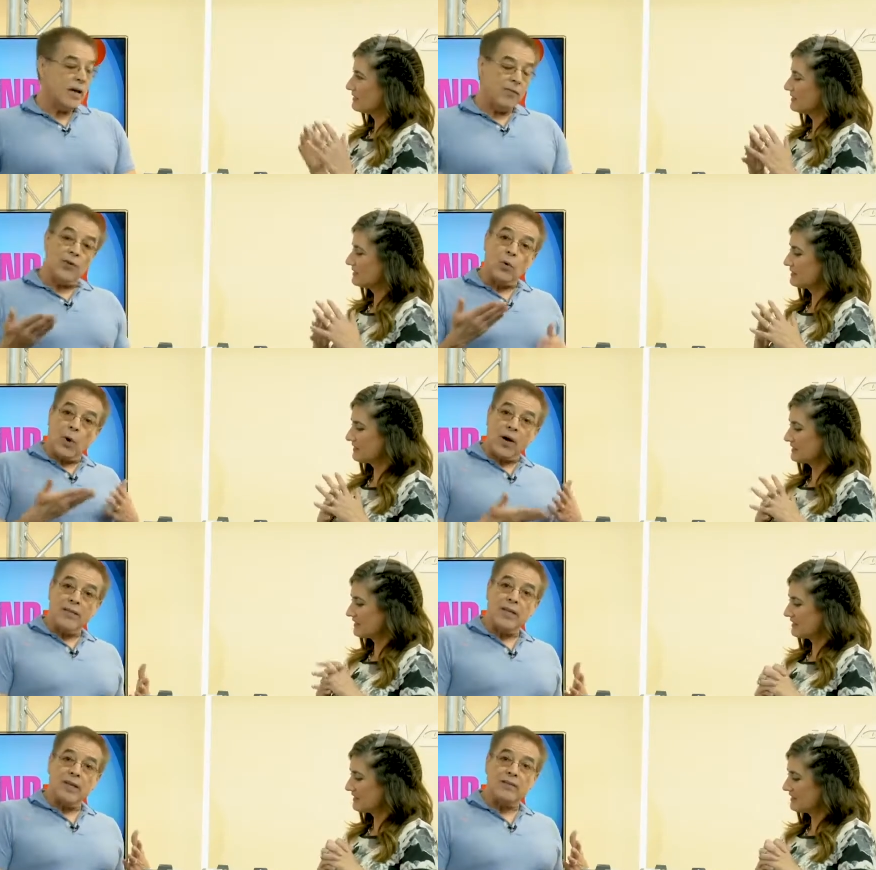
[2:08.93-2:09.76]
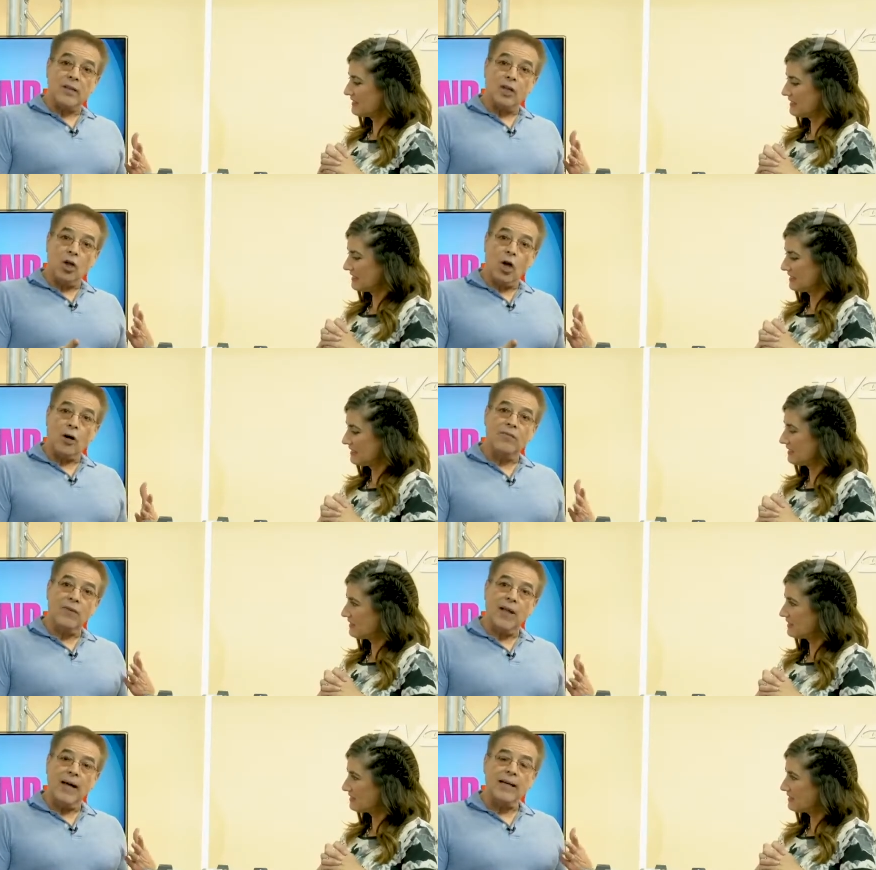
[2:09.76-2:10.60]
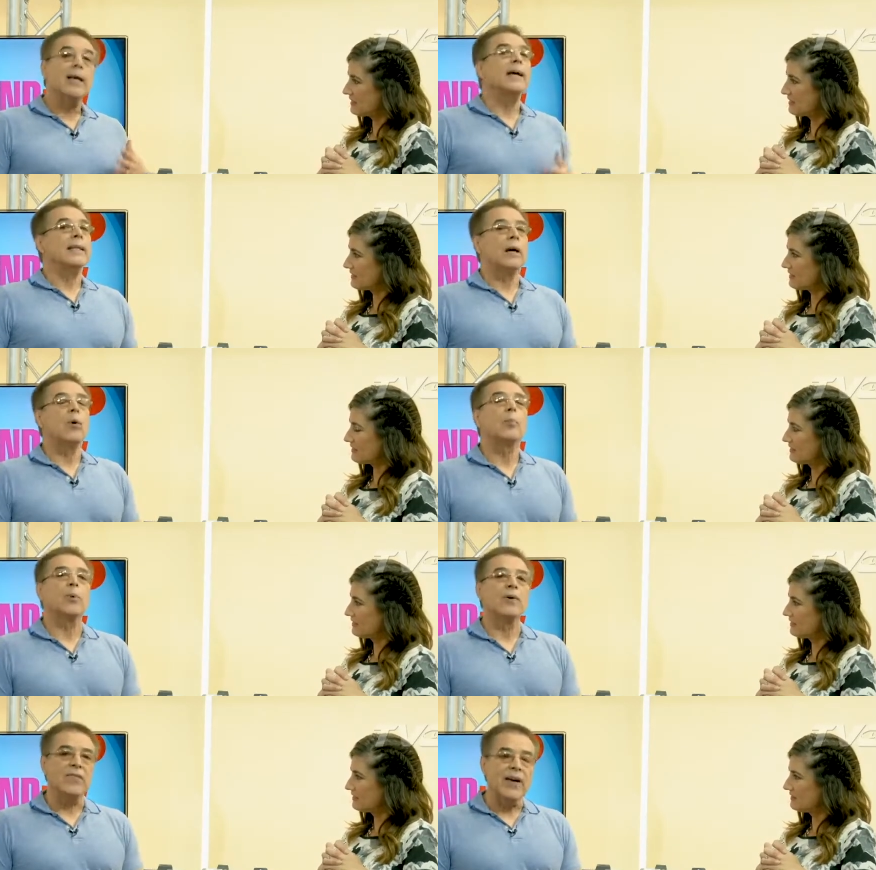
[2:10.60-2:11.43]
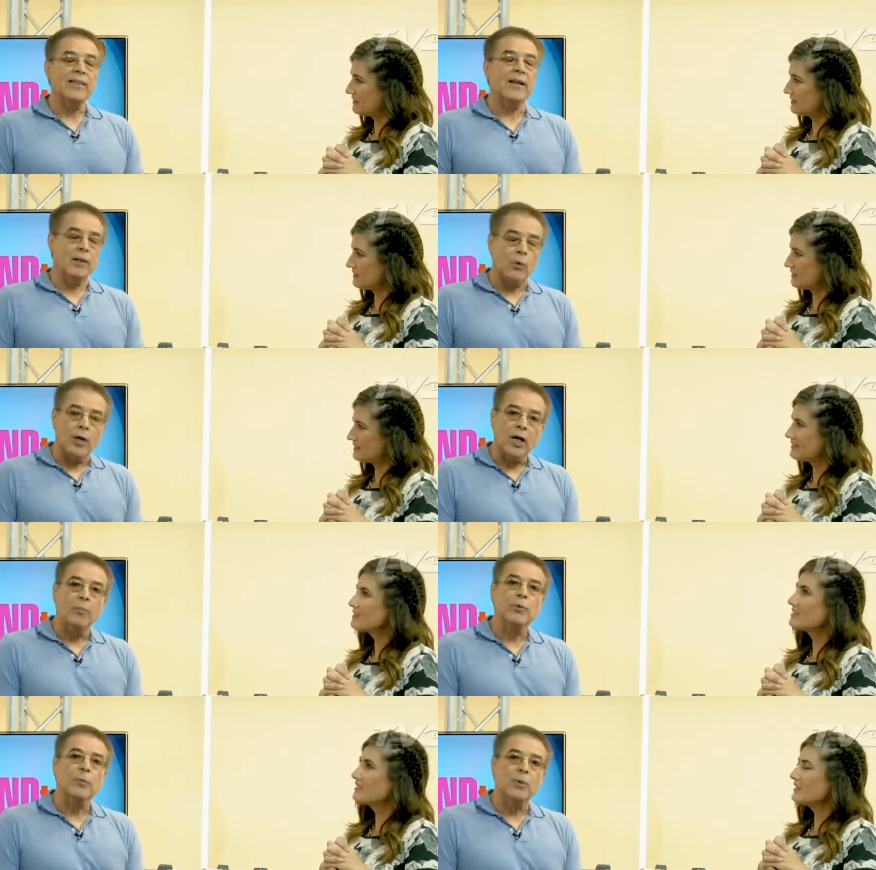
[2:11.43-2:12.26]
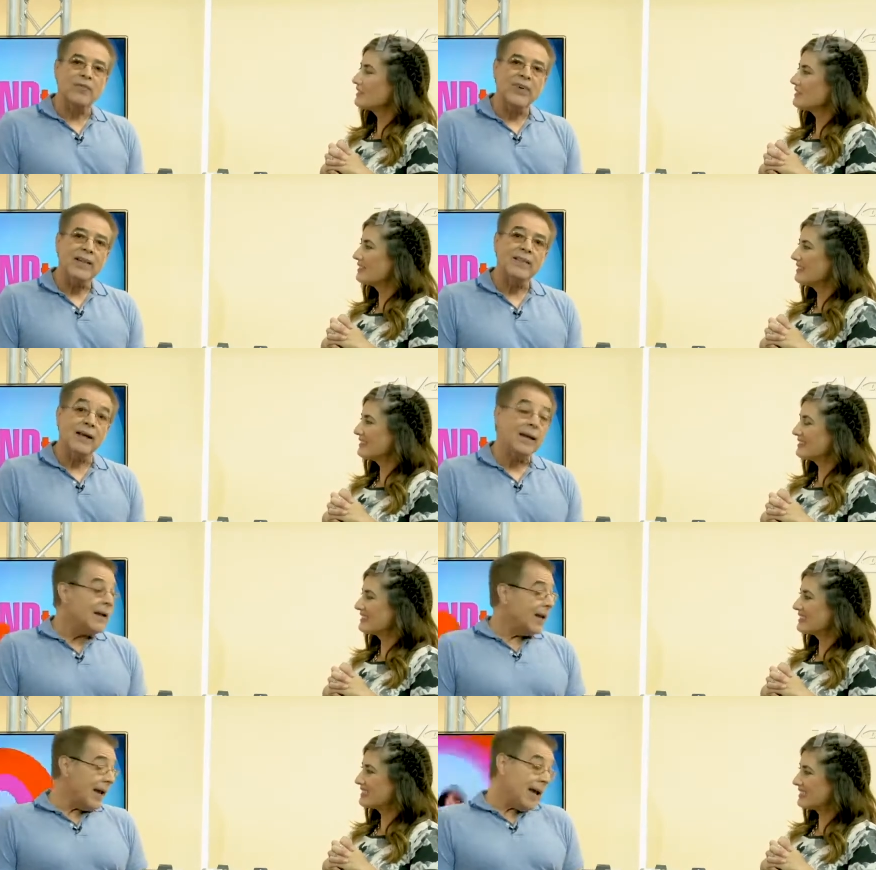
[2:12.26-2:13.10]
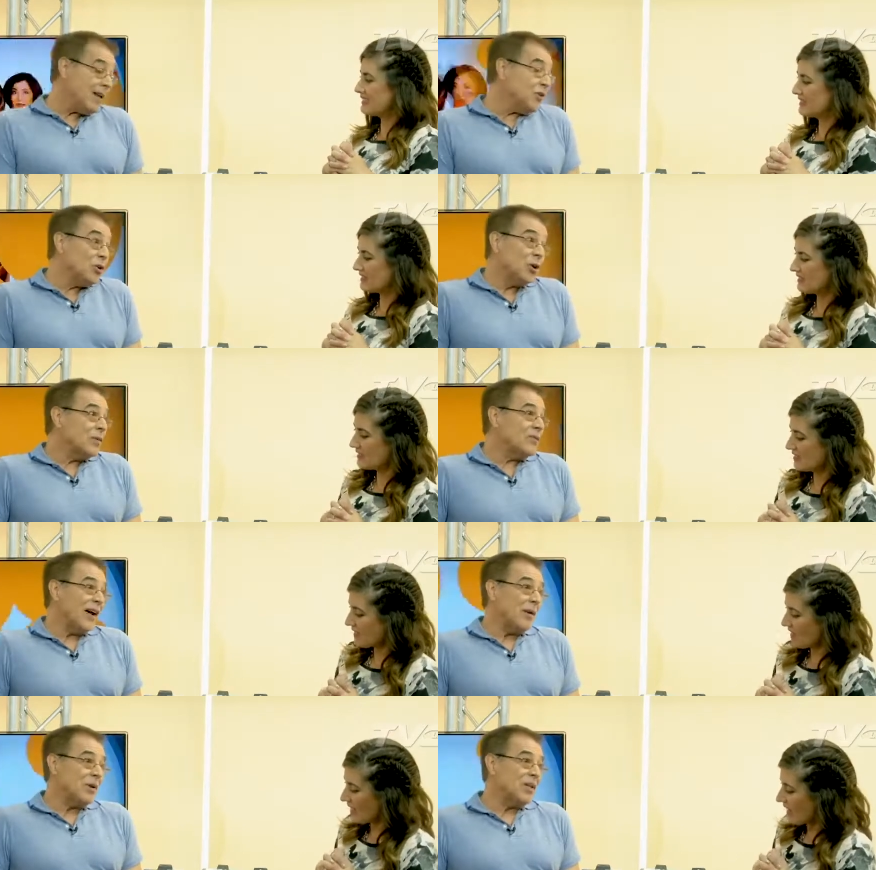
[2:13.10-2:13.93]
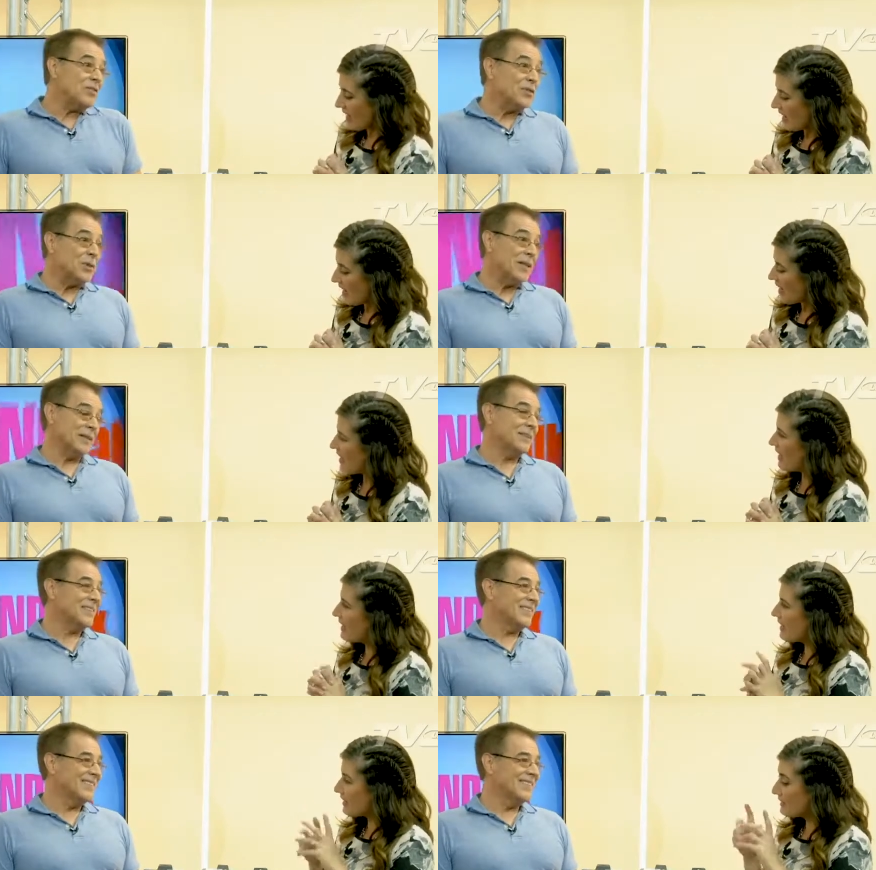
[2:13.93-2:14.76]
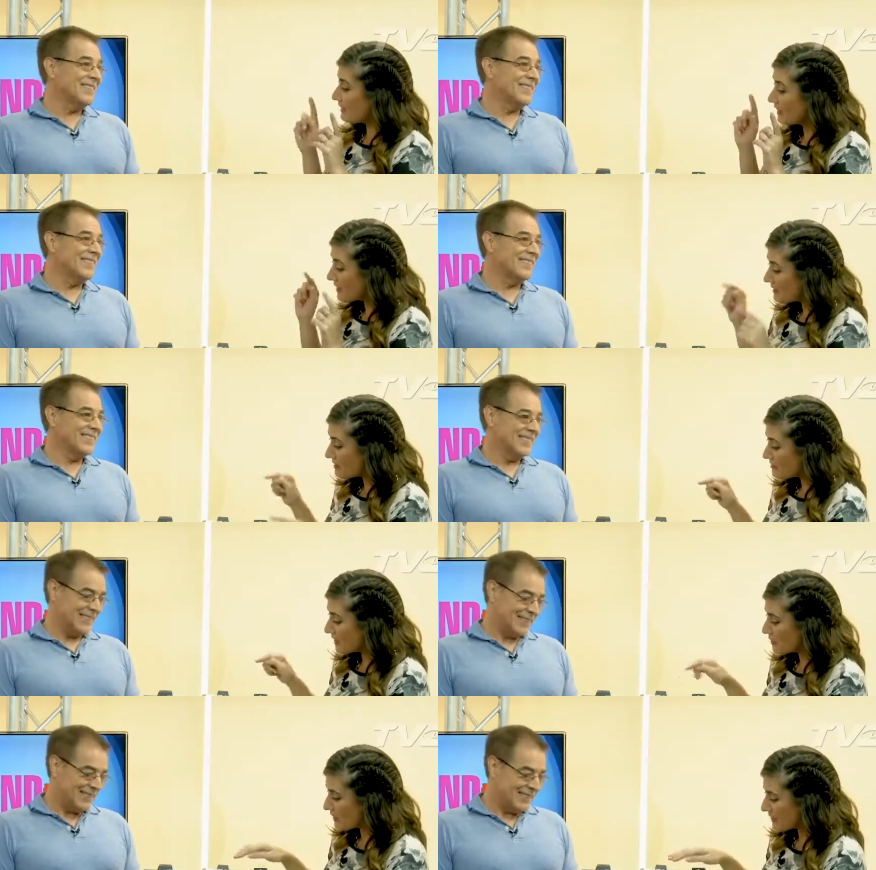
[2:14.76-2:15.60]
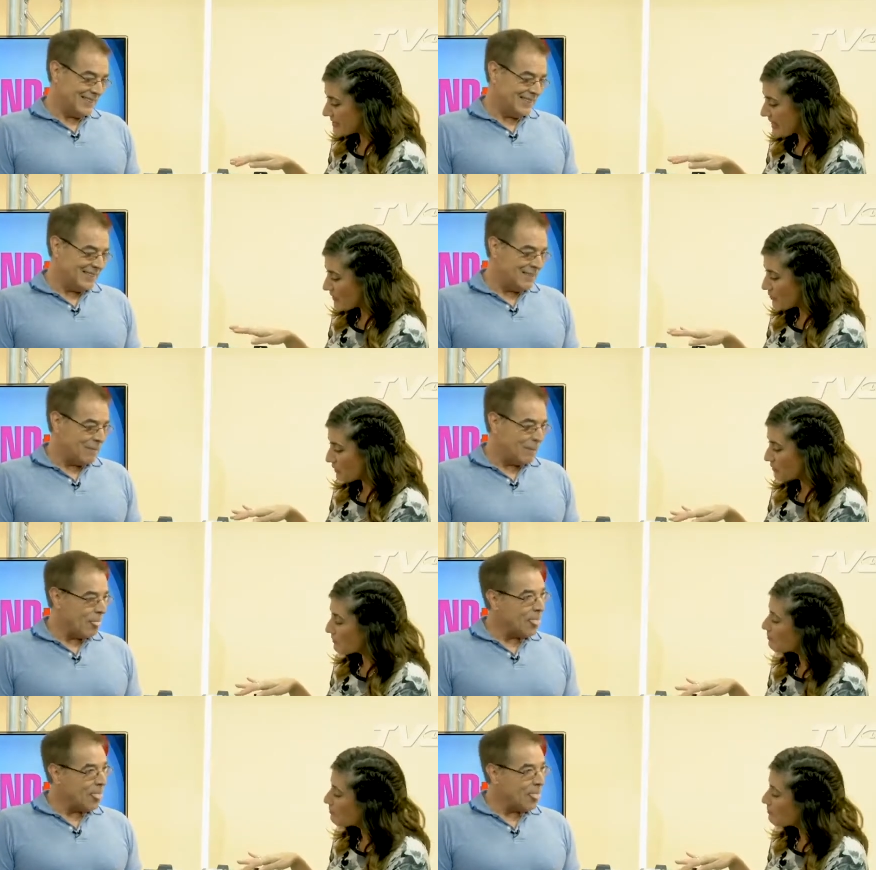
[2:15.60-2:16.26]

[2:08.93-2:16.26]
Speaker 1: If you wear these on a long flight, they will prevent that. They will help to prevent that, and you look fabulous doing it.
Speaker 2: And I love that you guys have one for